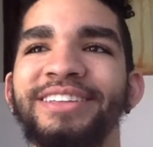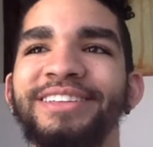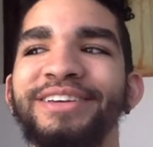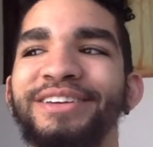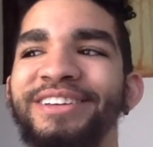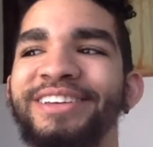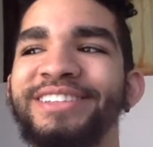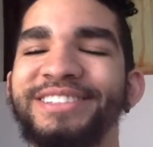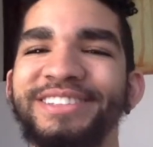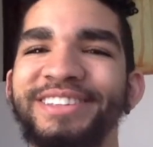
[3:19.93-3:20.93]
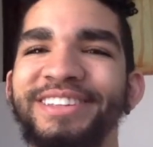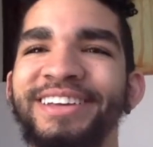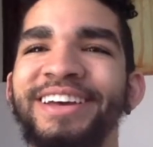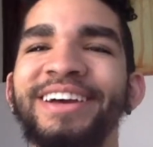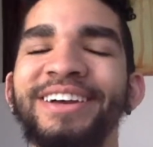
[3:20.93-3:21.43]
is
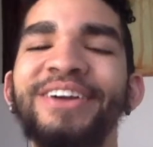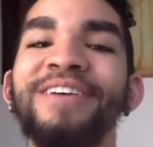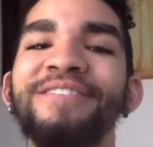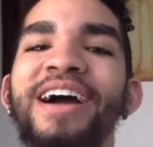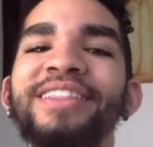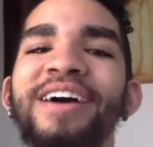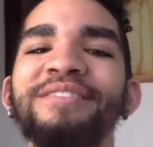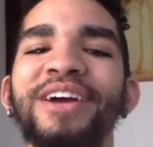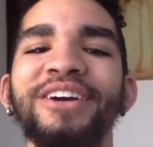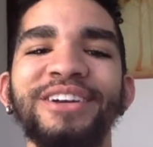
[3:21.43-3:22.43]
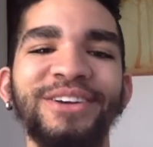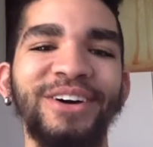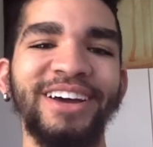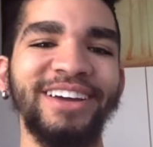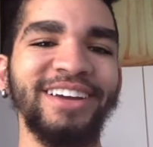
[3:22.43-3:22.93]
going to find that very
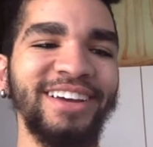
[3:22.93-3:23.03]
annoying.